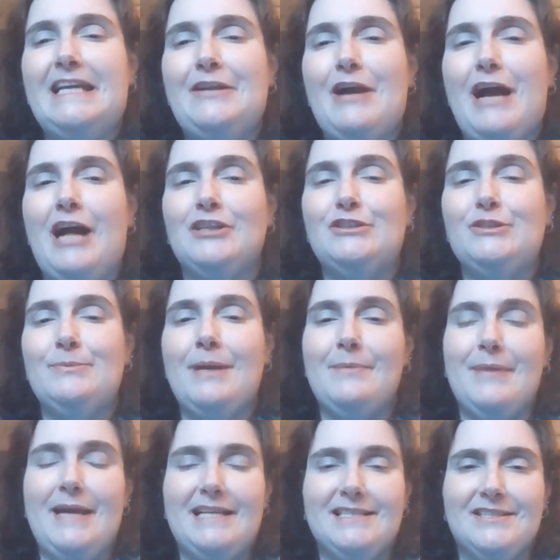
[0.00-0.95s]
I'll do my
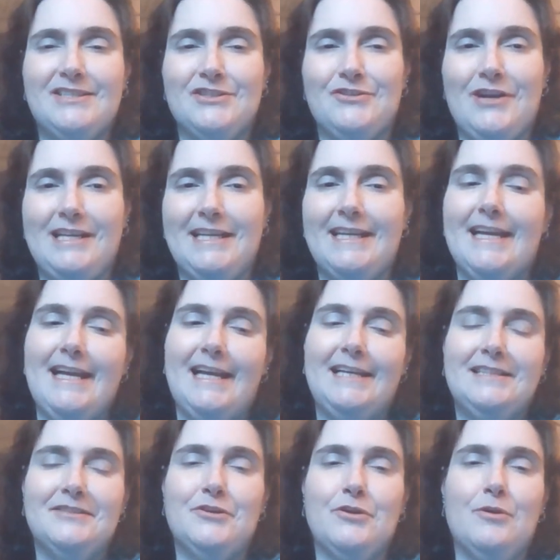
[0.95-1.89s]
best to try to
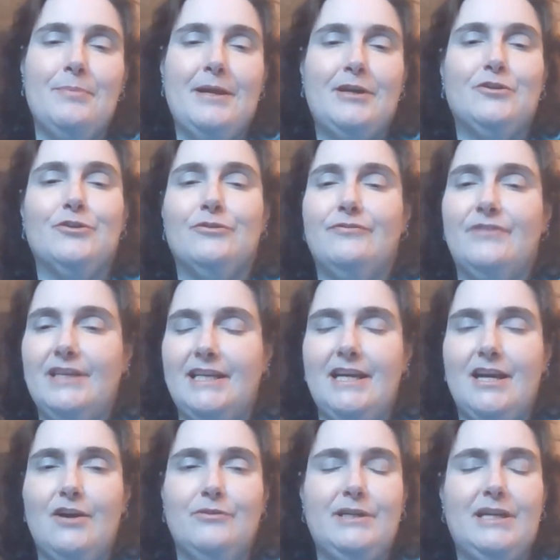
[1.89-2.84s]
get, you know, better
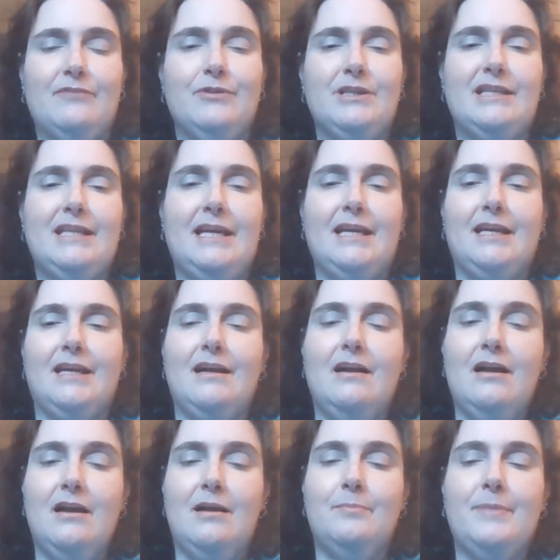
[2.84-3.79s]
video and everything
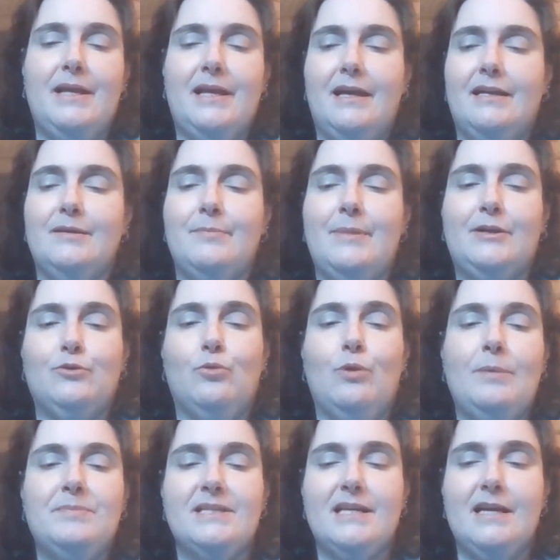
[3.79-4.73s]
up and a better
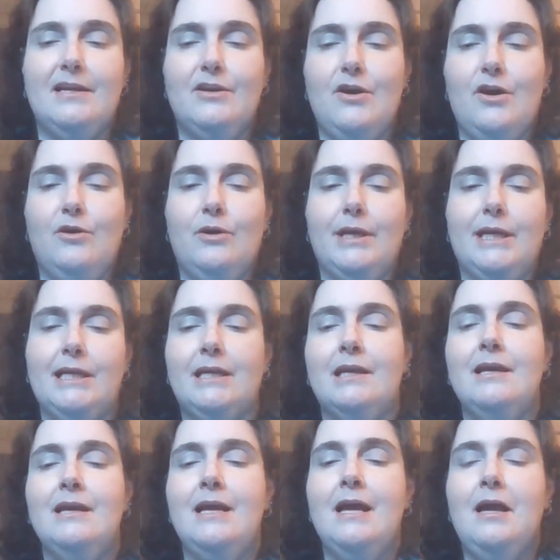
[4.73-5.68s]
website
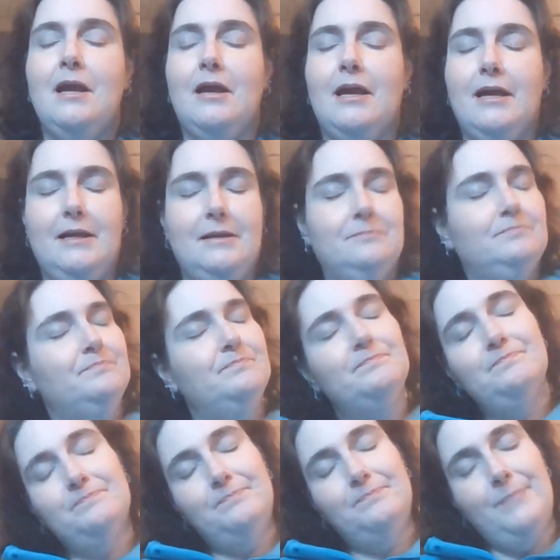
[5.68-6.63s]
going. Um,
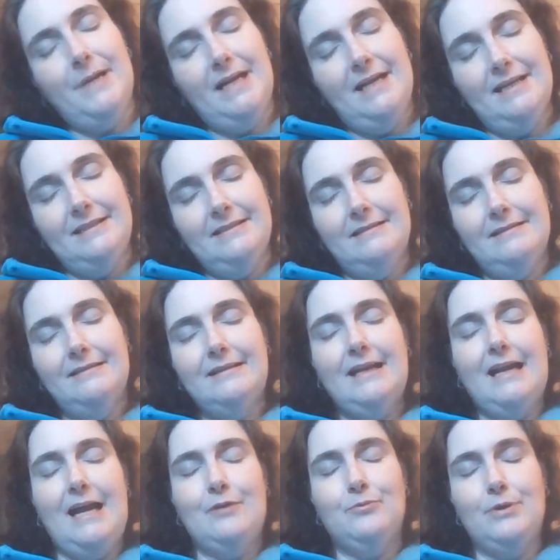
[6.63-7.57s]
but
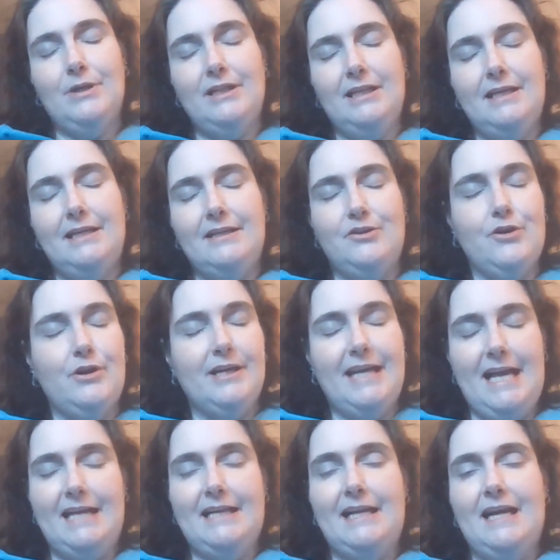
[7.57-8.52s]
I really, you know,
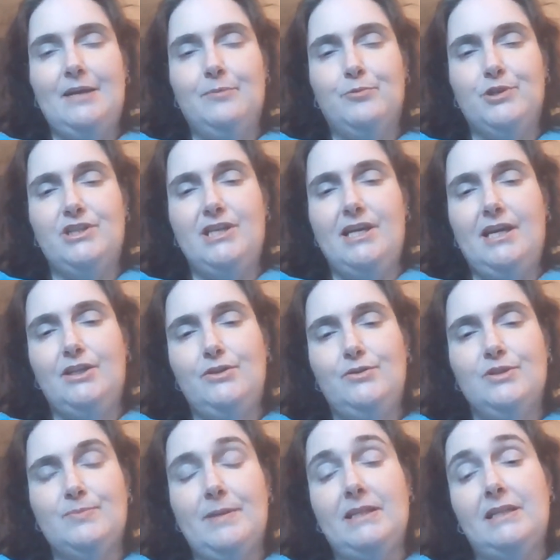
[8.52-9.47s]
again, I appreciate
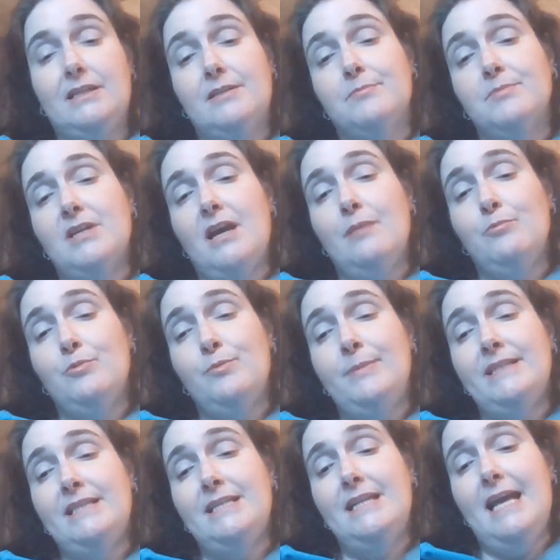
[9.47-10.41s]
you spending some time with
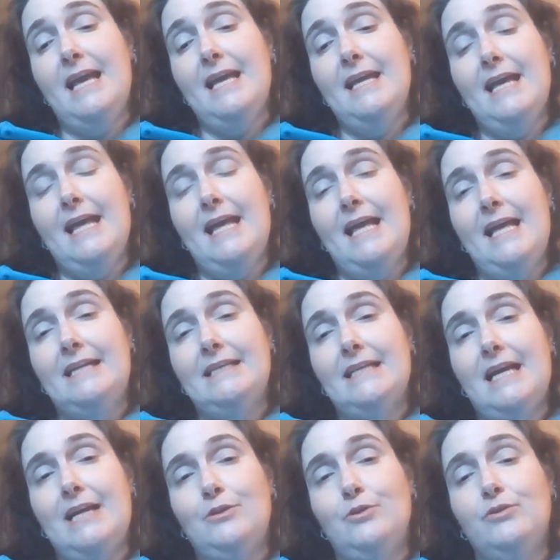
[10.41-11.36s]
me today, and
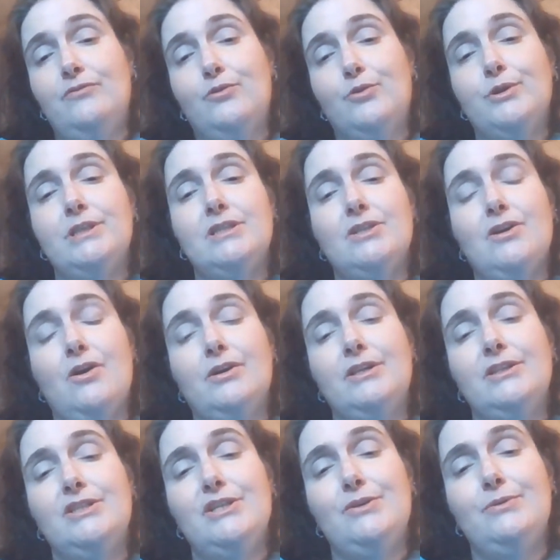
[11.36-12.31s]
I look forward to
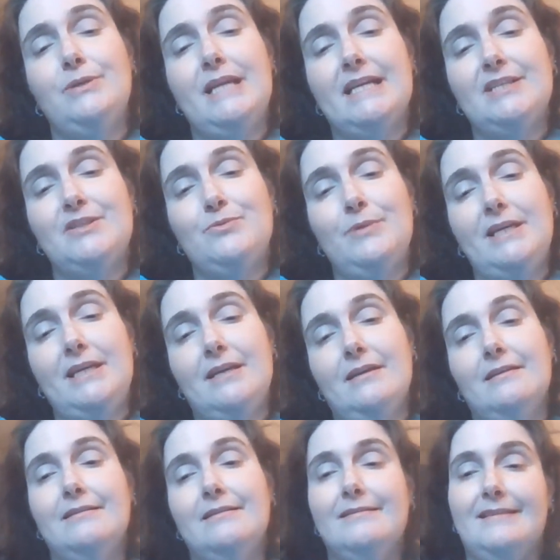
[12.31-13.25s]
talking to you next week.
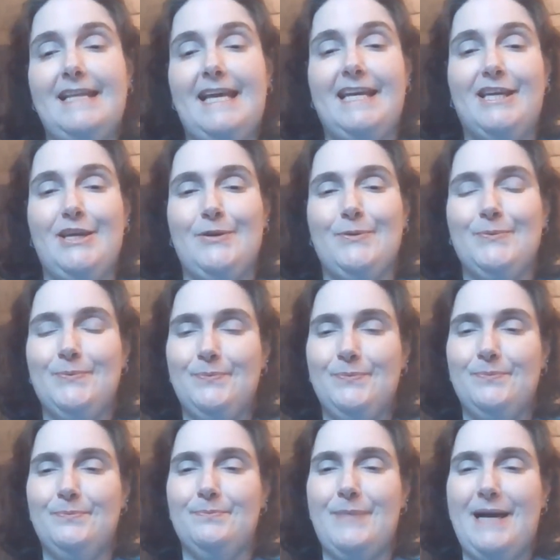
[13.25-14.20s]
Thank you.
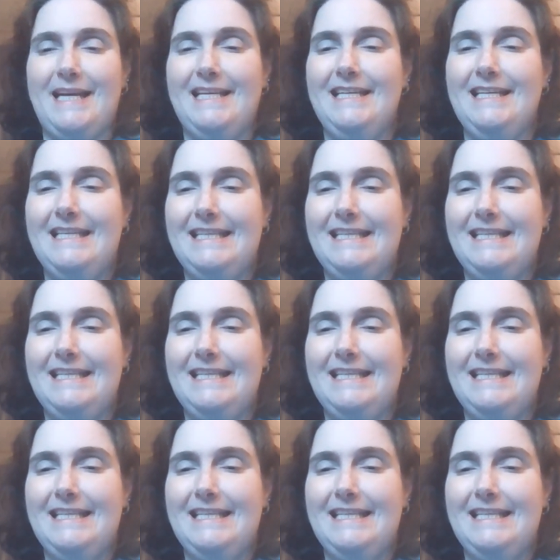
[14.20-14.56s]
Bye.